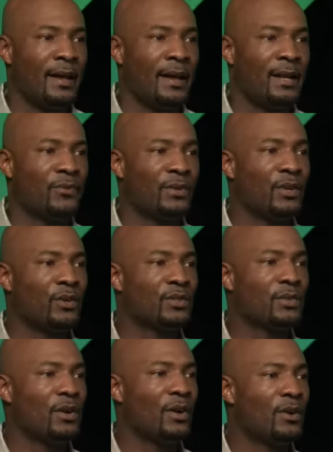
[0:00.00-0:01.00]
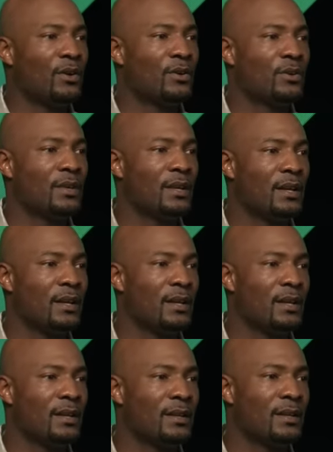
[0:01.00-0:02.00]
And for those of y'all
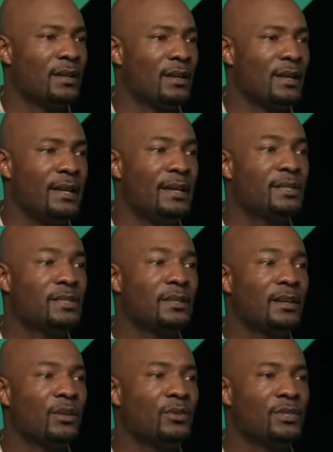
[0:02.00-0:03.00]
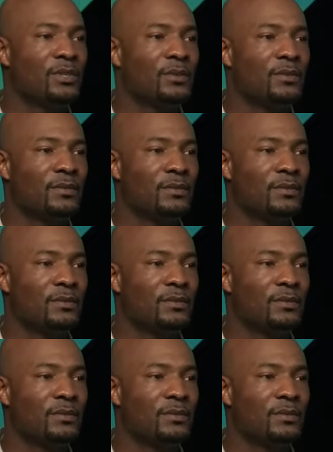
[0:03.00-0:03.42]
He isn't close to,